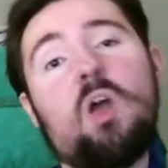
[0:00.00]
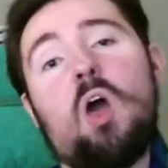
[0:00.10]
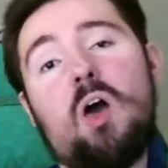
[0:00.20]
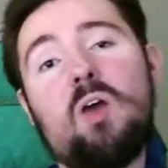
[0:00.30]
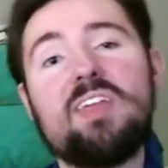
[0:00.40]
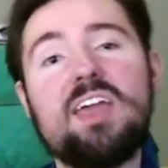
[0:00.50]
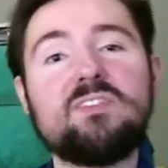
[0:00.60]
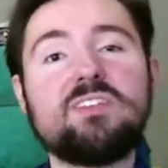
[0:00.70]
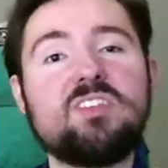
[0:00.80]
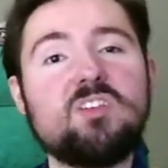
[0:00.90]
All the
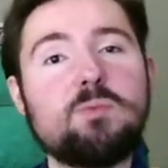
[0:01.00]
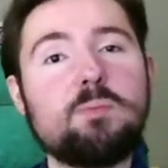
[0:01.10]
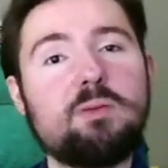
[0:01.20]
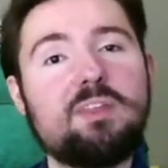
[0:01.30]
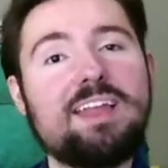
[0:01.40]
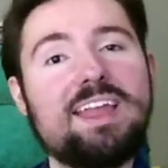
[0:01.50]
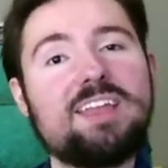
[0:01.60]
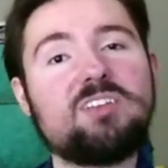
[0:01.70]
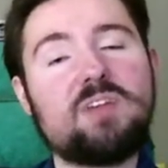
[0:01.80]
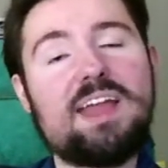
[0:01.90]
effort that you've been putting in
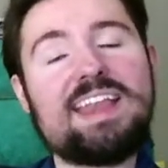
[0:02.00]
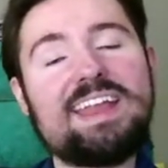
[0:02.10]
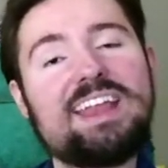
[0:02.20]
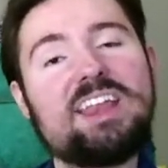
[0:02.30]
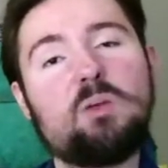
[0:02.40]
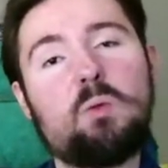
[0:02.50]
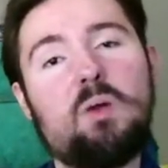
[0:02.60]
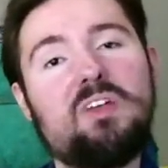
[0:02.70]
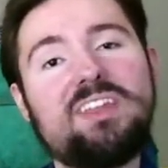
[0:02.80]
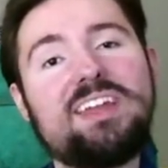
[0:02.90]
trying to get
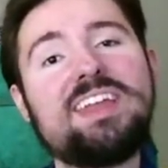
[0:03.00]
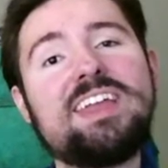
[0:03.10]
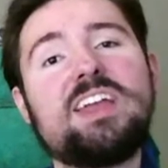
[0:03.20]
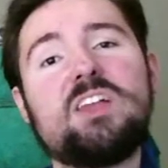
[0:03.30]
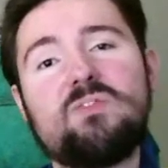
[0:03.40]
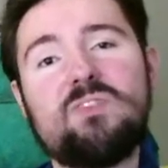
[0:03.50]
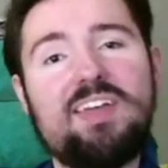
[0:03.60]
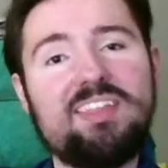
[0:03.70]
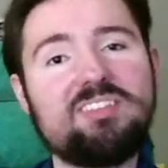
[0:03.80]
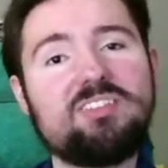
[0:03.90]
equality is
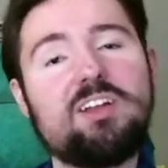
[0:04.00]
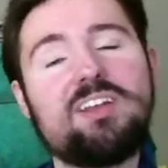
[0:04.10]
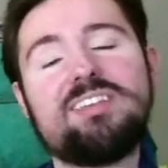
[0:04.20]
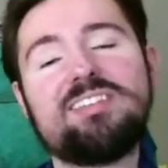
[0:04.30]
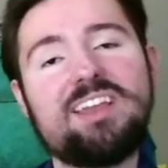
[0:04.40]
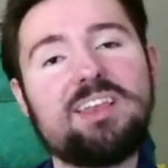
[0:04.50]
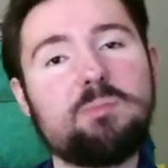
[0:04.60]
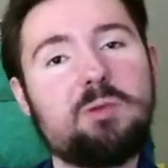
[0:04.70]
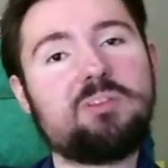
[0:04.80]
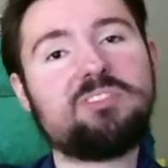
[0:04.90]
finally starting to set in
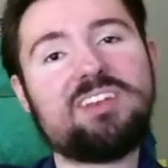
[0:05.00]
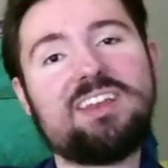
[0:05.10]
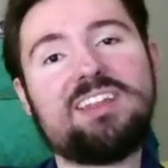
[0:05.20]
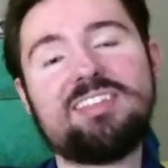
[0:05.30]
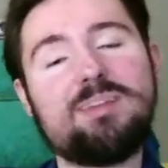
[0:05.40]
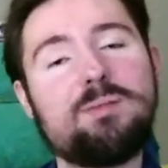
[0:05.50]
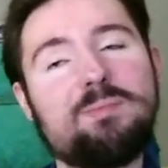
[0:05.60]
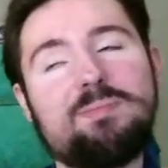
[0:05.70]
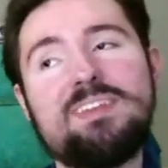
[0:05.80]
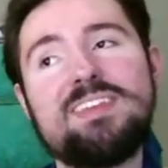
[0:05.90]
motion, and it's
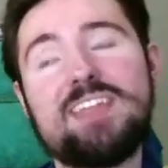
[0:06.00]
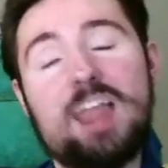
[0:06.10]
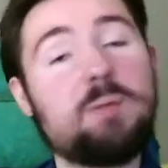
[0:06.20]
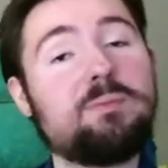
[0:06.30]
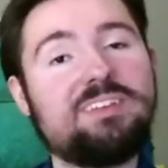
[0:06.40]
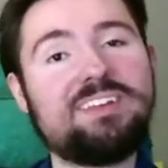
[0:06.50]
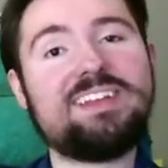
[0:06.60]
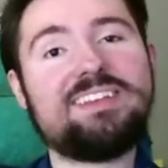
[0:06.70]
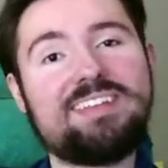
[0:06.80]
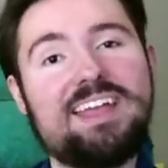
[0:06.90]
something that I'm really
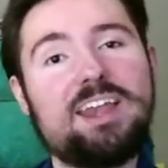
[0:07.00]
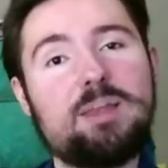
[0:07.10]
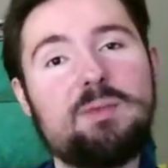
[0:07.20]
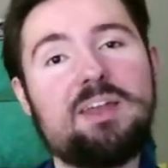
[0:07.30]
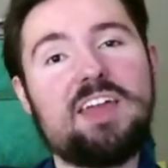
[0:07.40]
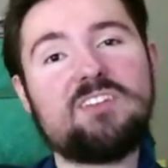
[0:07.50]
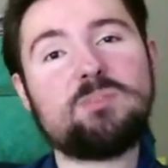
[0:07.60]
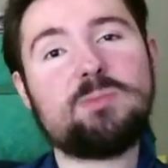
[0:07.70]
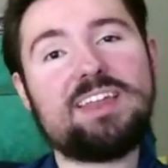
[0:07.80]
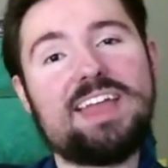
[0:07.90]
excited about,
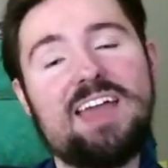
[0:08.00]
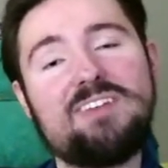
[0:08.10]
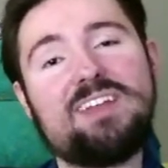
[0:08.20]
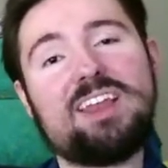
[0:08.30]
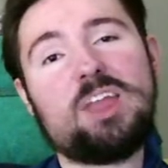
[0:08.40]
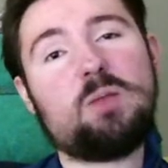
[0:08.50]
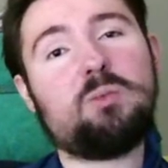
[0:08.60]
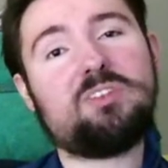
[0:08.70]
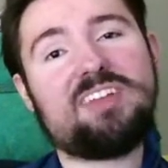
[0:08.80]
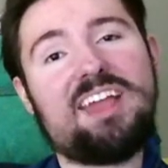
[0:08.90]
everybody having an
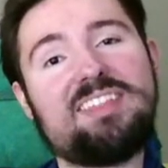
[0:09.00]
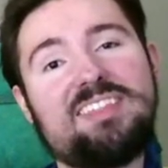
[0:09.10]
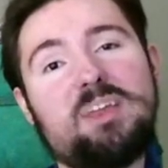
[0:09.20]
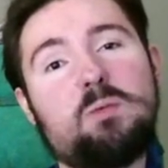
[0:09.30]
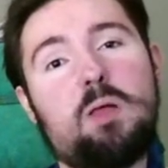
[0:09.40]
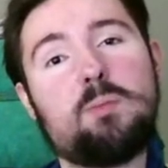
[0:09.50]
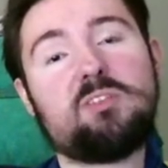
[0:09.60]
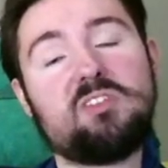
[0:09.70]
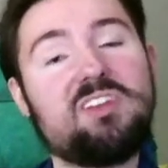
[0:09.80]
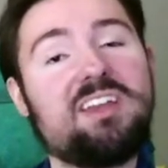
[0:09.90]
equal chance and equal
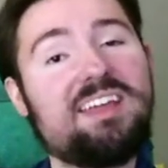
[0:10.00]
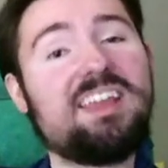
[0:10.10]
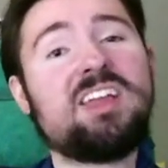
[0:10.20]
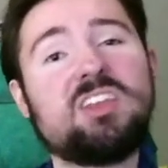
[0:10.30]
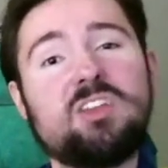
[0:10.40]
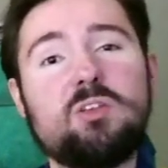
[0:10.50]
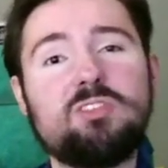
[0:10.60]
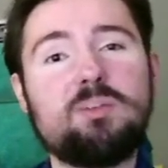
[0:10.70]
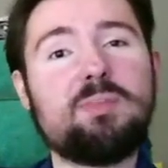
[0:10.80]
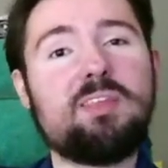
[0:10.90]
opportunity to do
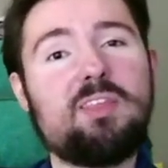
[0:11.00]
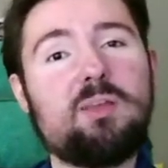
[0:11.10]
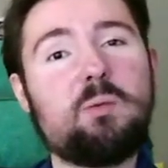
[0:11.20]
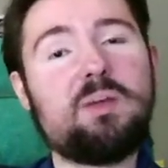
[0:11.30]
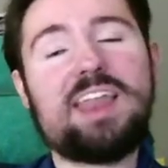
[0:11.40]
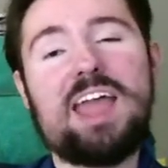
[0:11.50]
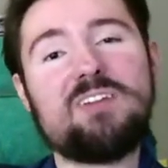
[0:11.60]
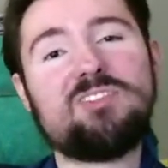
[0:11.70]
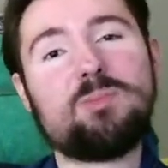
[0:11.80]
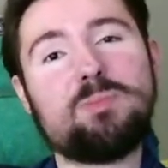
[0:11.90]
something that they want and have
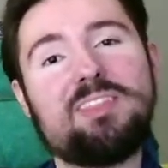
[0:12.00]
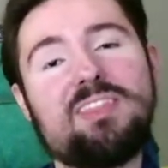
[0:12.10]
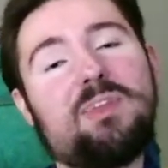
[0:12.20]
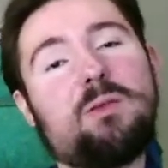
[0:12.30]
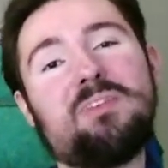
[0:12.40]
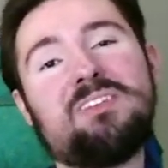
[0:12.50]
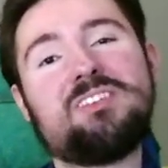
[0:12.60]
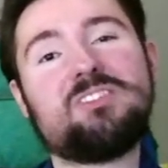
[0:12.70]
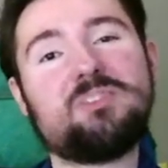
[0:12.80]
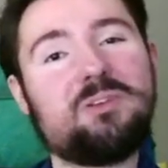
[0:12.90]
something that they will
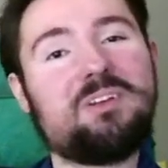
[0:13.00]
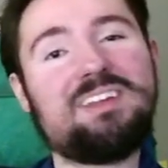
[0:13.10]
enjoy.